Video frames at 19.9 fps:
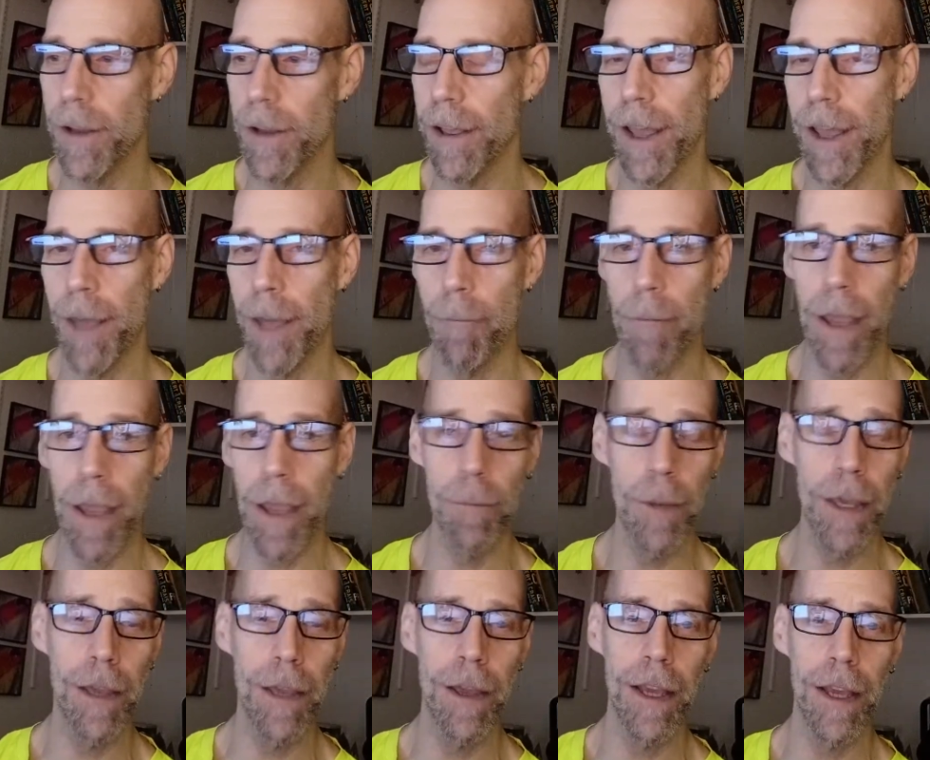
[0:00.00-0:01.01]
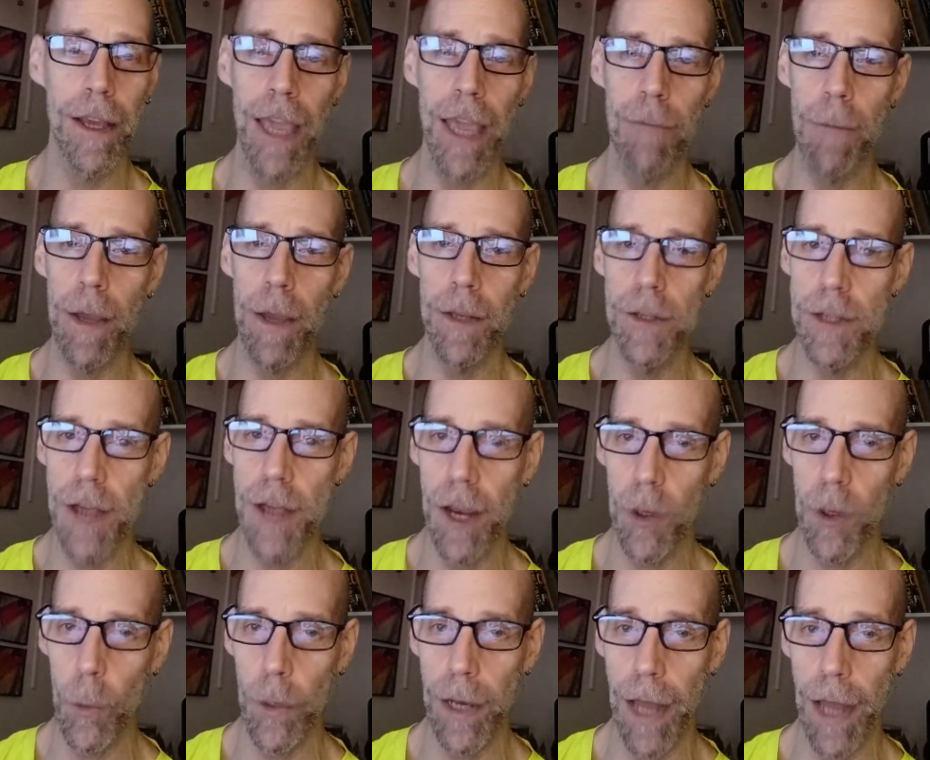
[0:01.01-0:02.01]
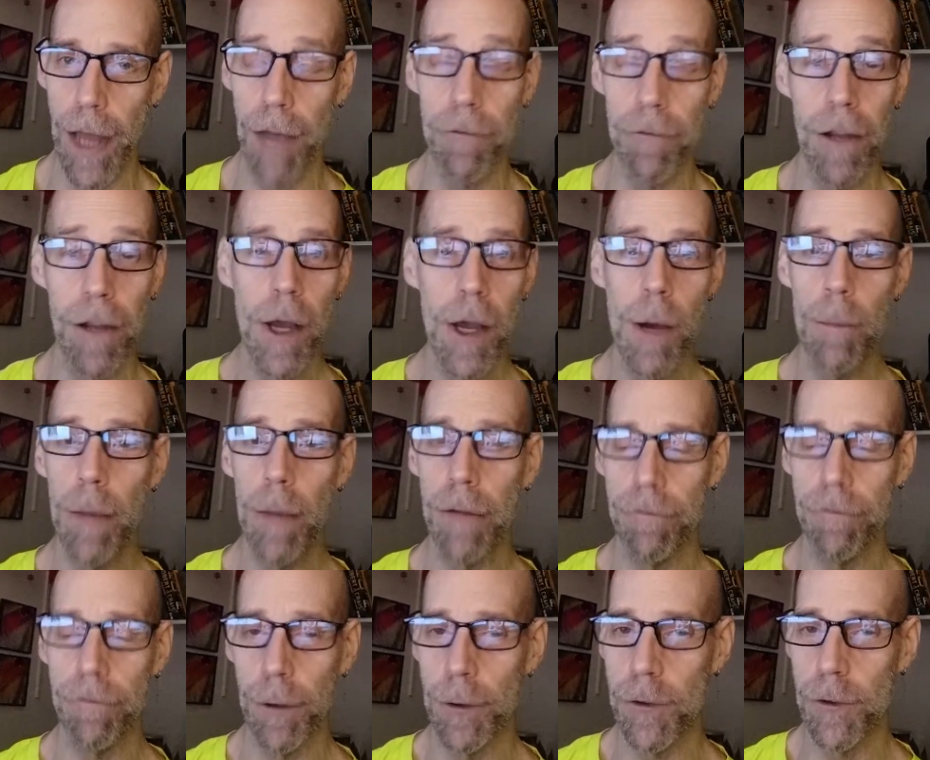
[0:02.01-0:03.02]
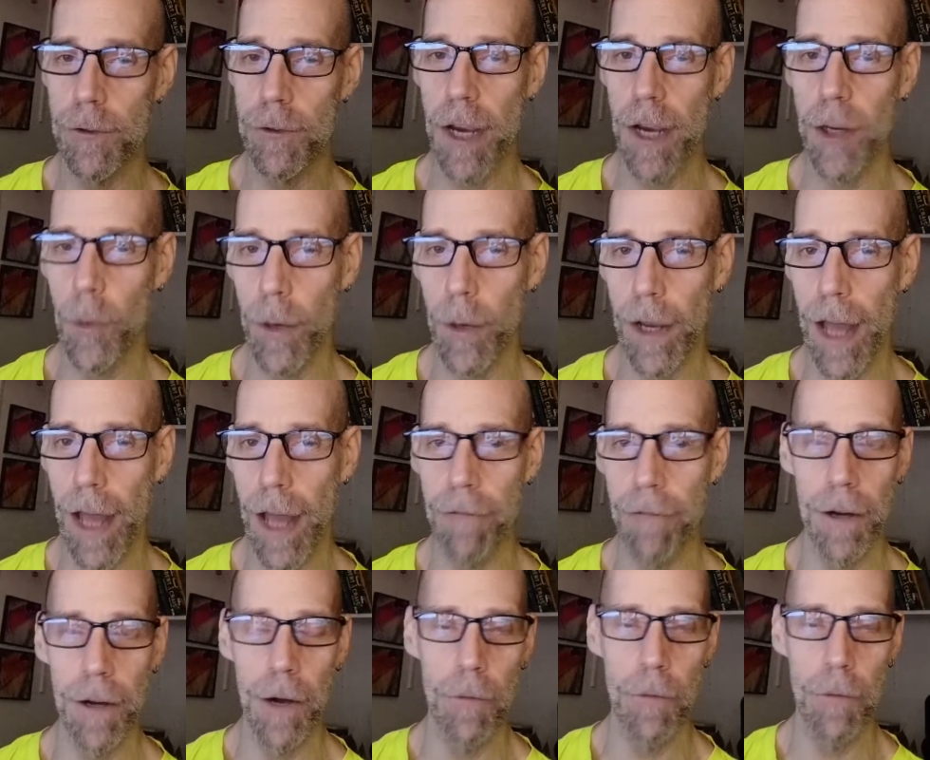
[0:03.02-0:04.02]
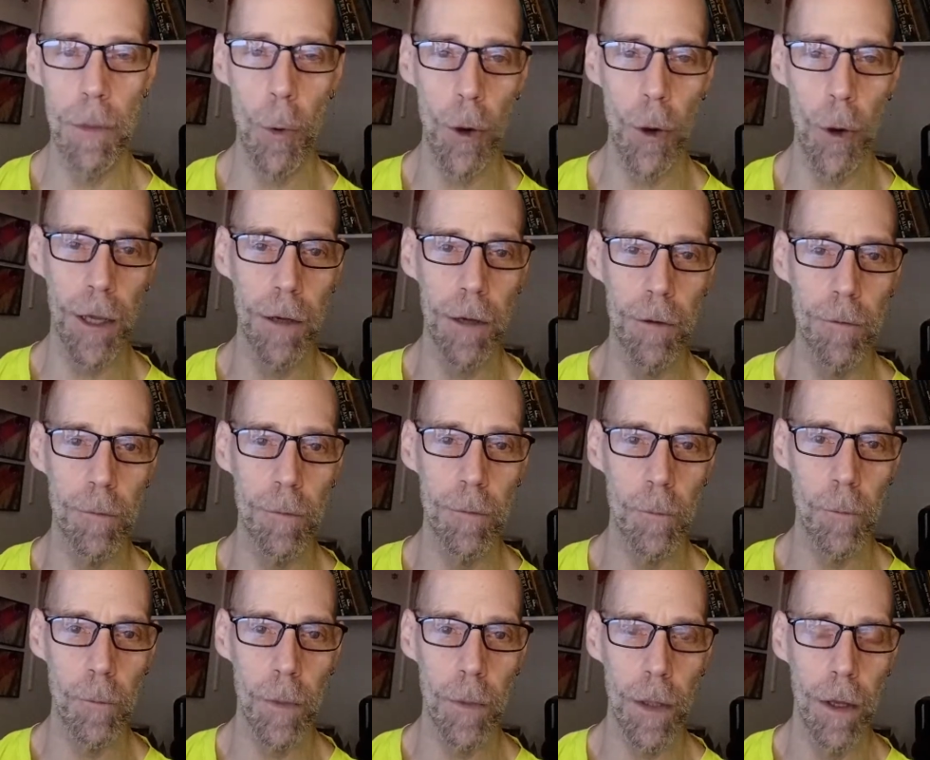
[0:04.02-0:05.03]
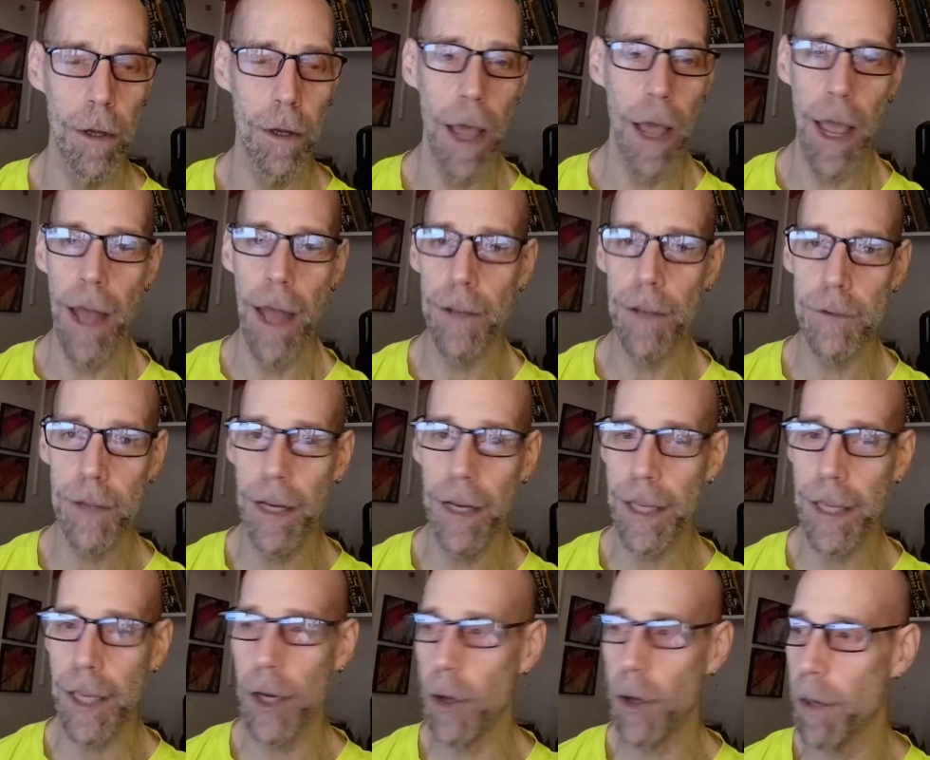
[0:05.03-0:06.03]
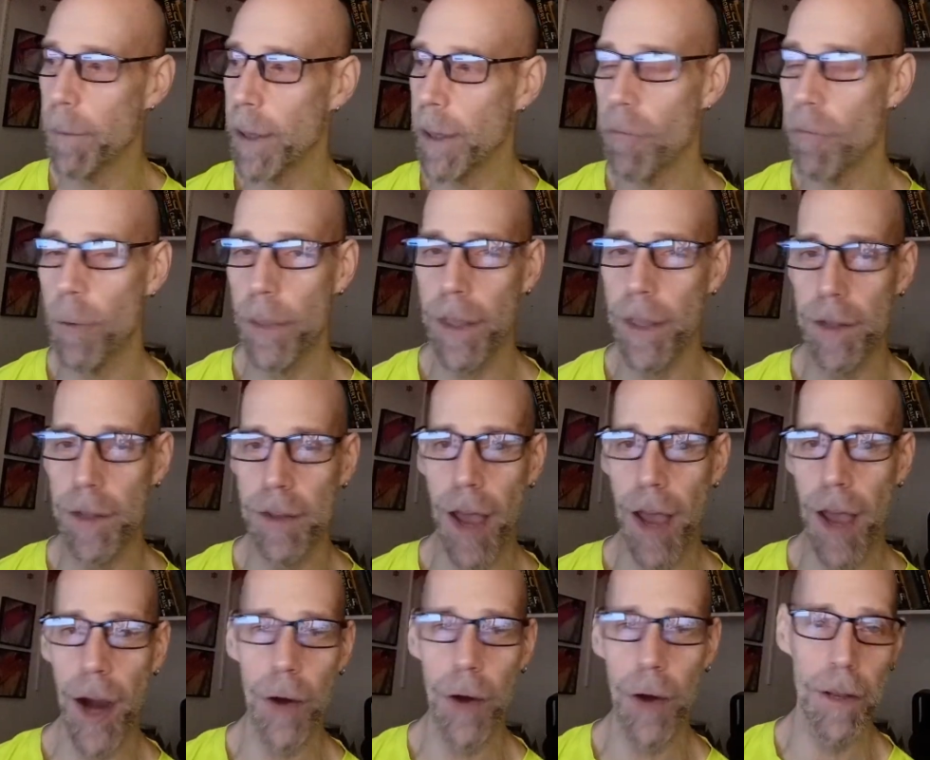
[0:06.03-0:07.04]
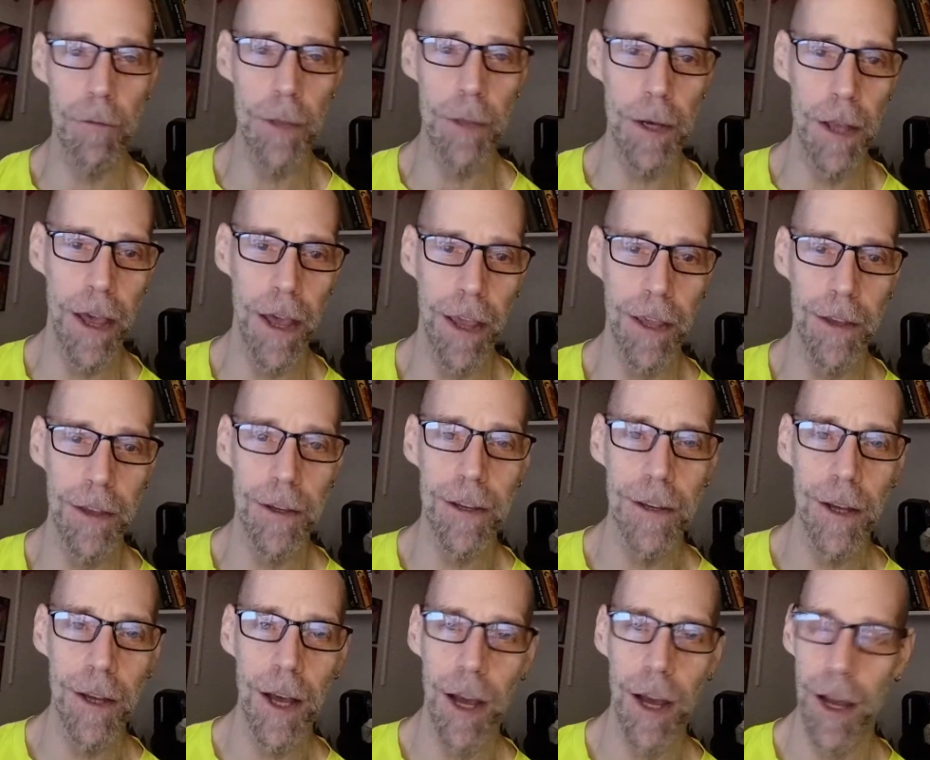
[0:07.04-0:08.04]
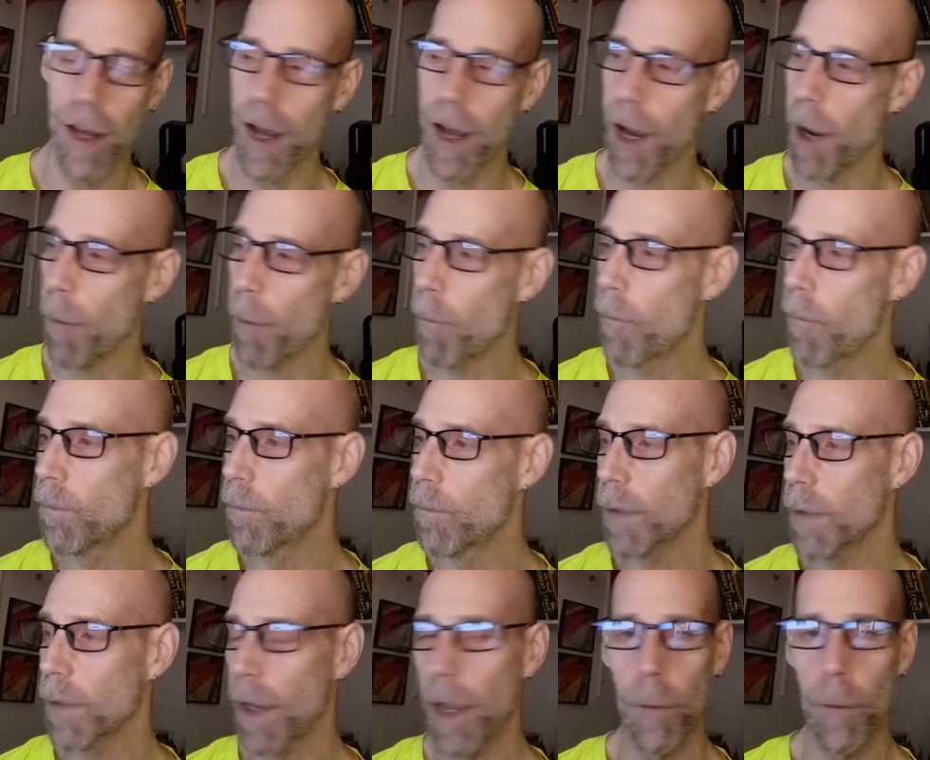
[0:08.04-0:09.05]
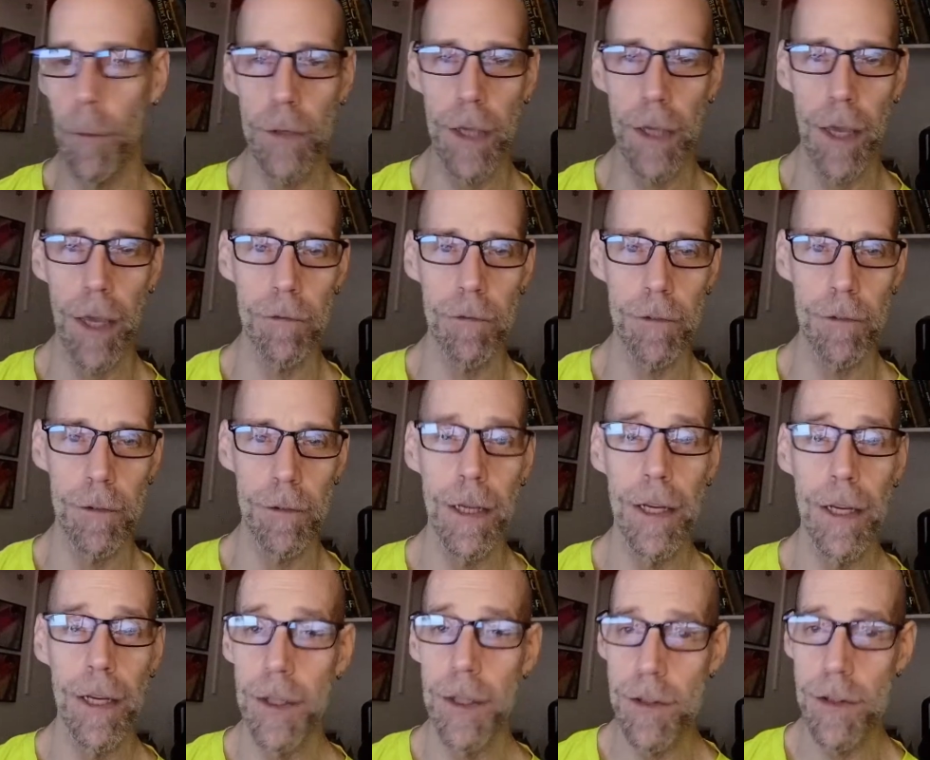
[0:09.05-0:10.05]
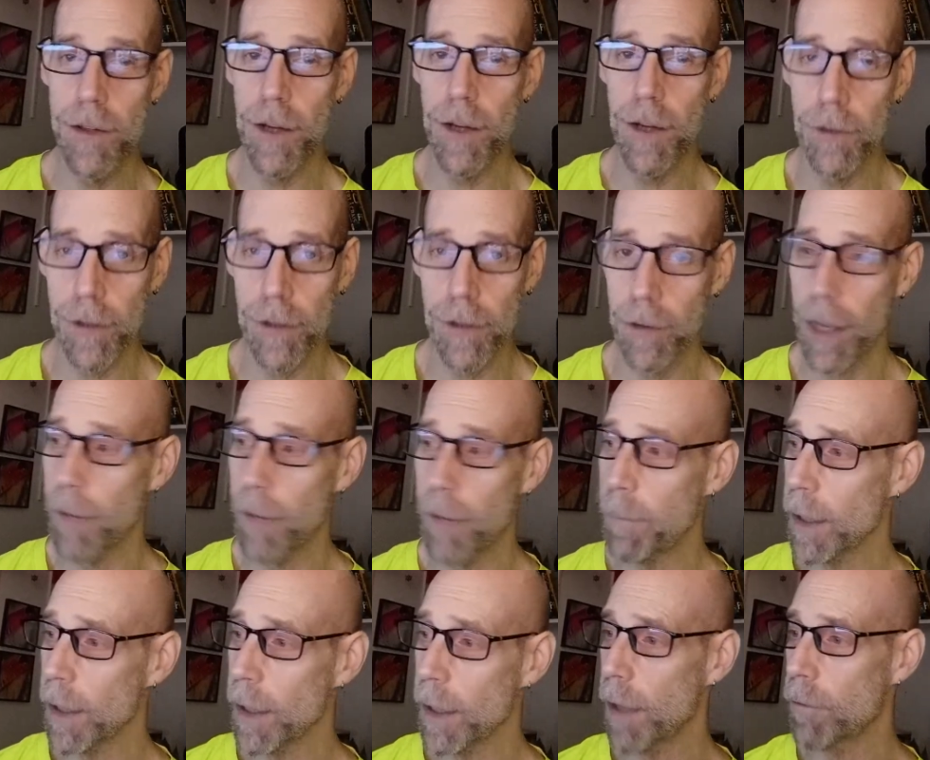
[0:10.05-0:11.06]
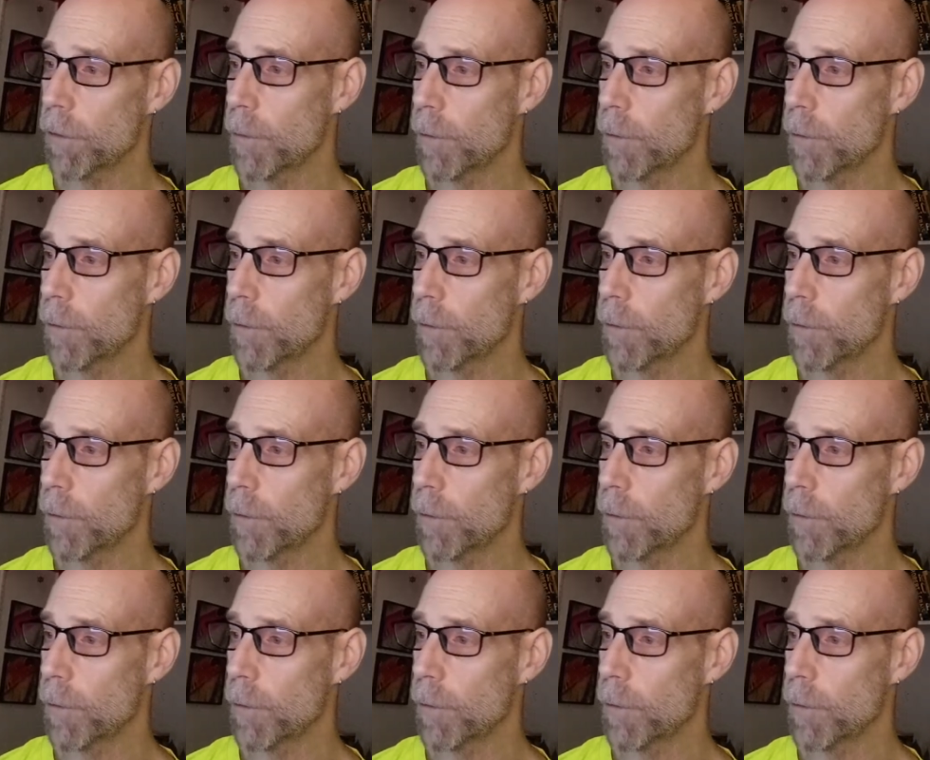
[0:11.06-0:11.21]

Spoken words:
It gave me a genuine laugh, my first genuine laugh of the morning. And that's going to carry me through the entirety of the day. Um, it was a gift. Jace just gave me a gift.